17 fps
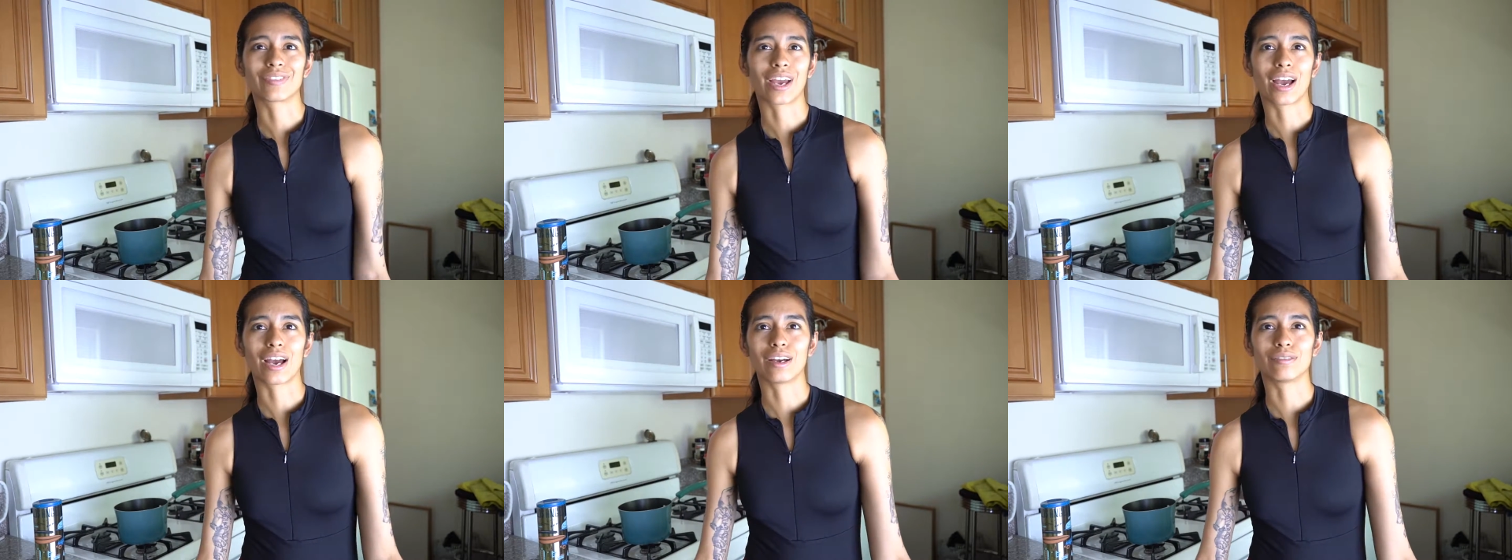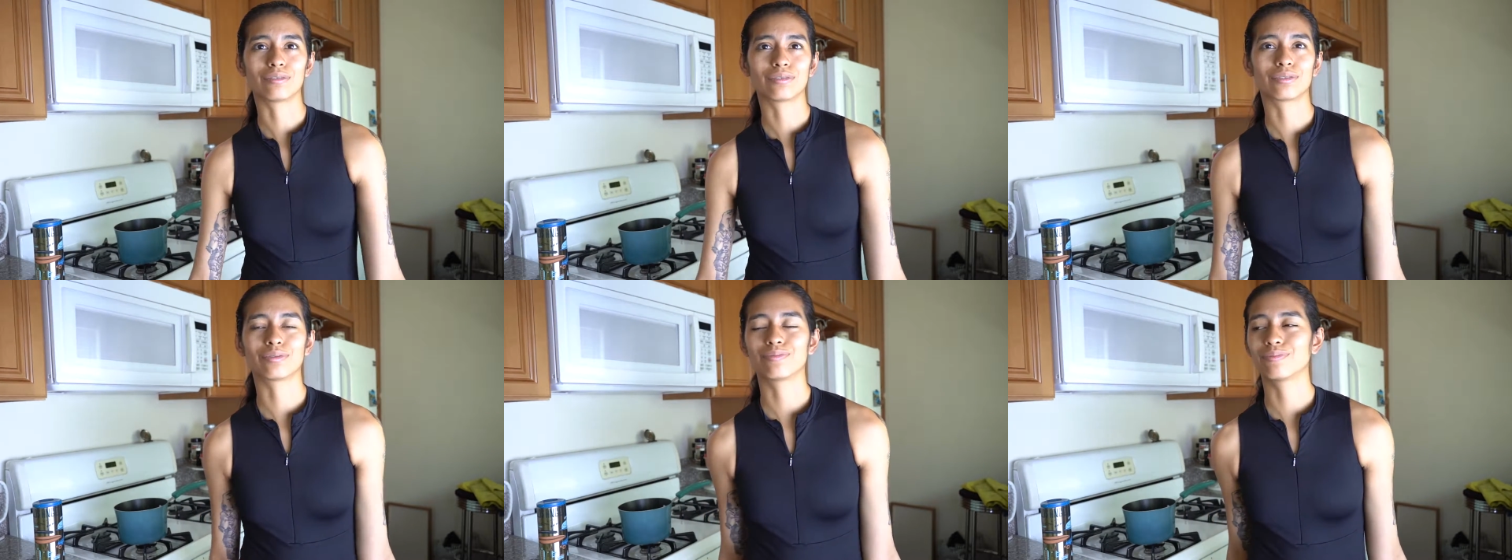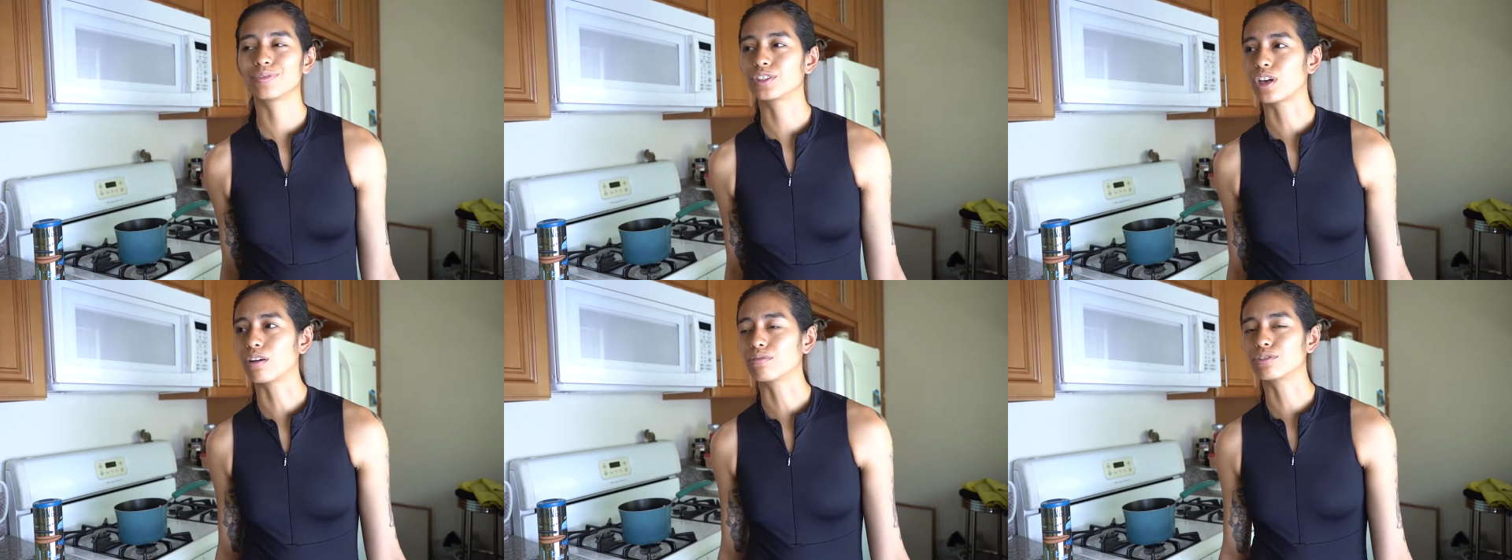have
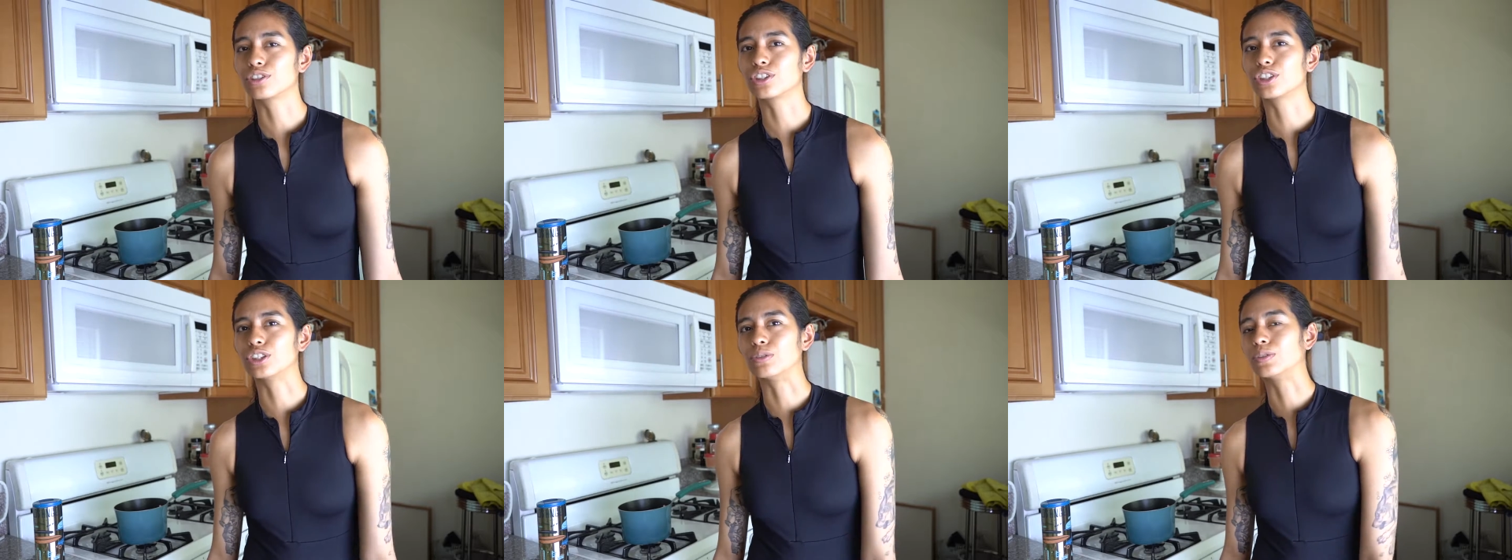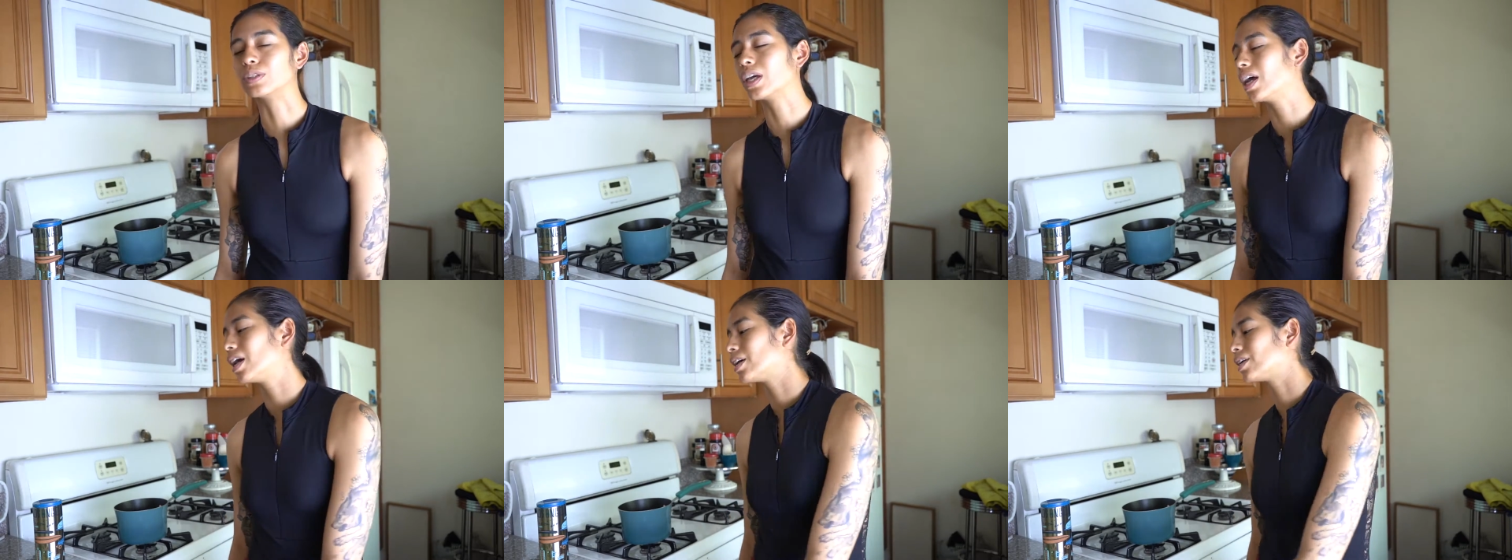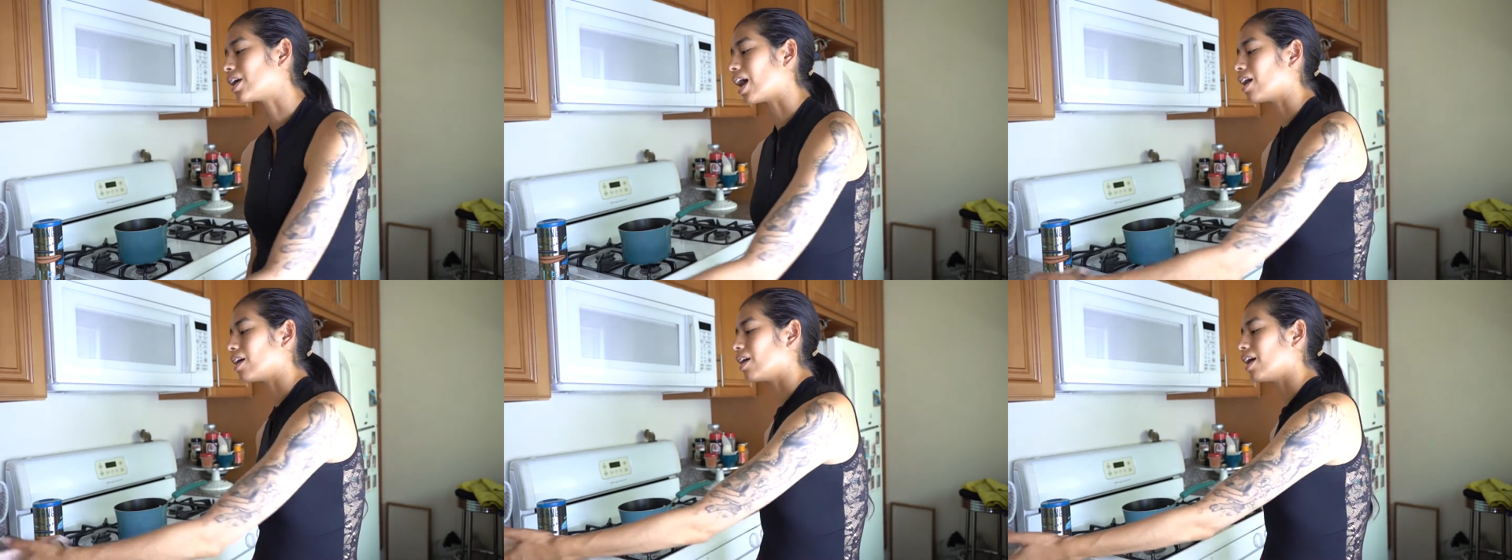softer shoes.
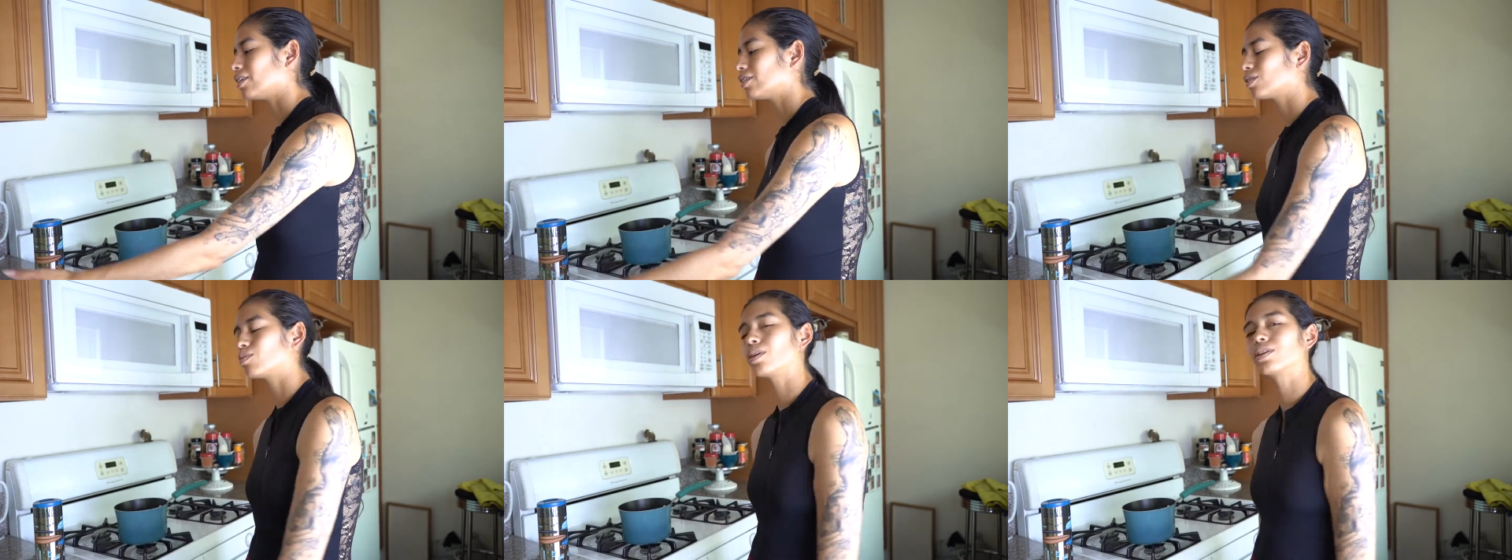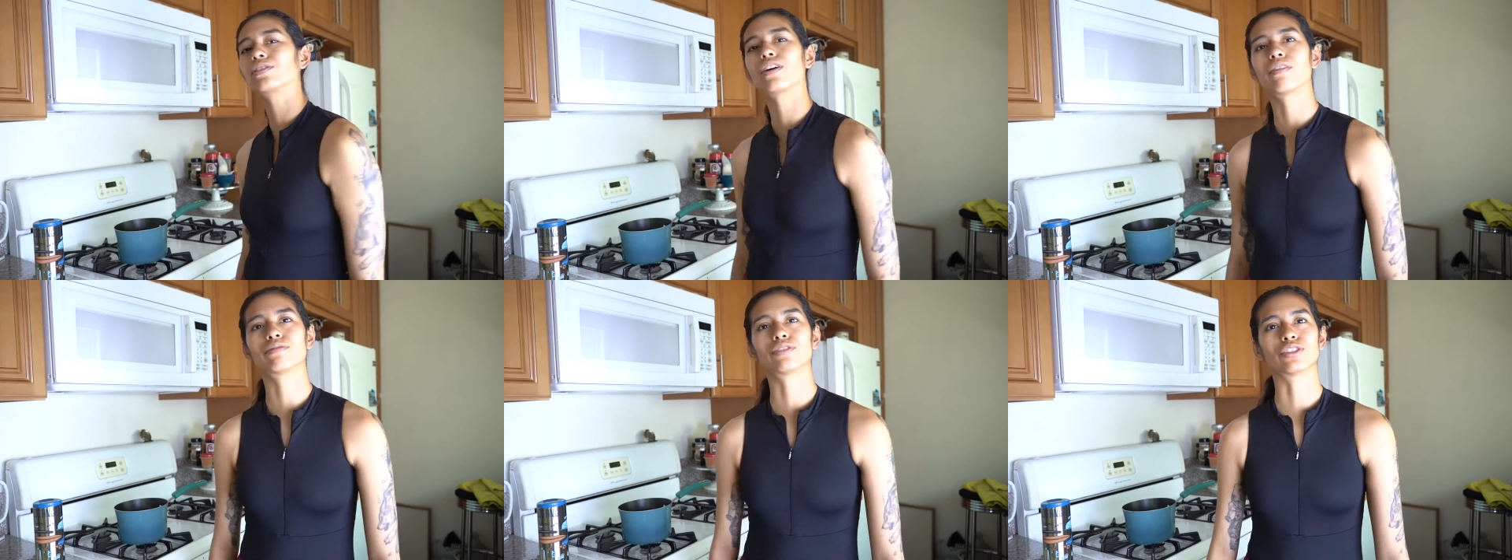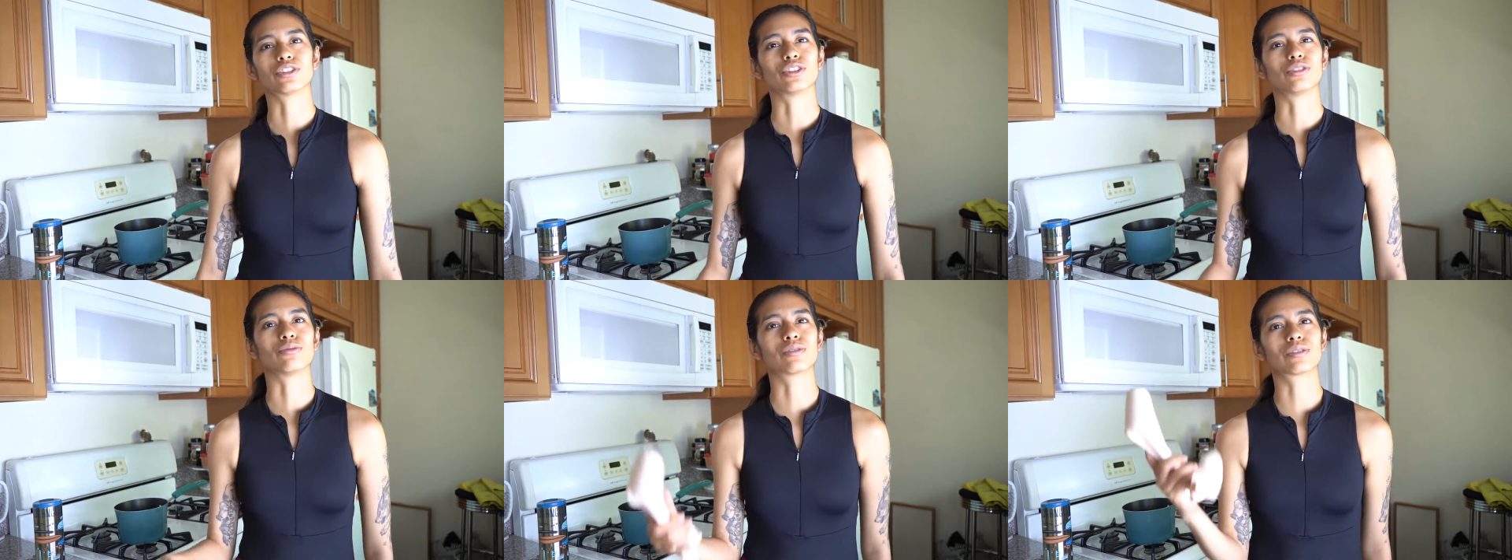Yeah, I just want softer
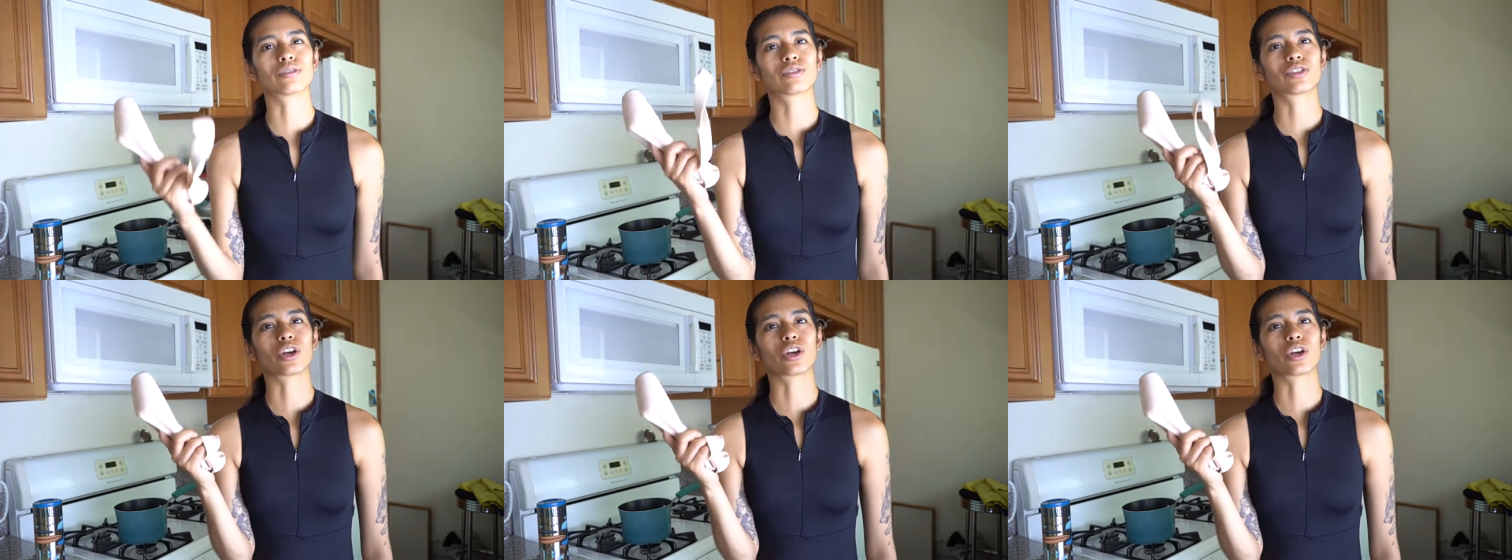shoes.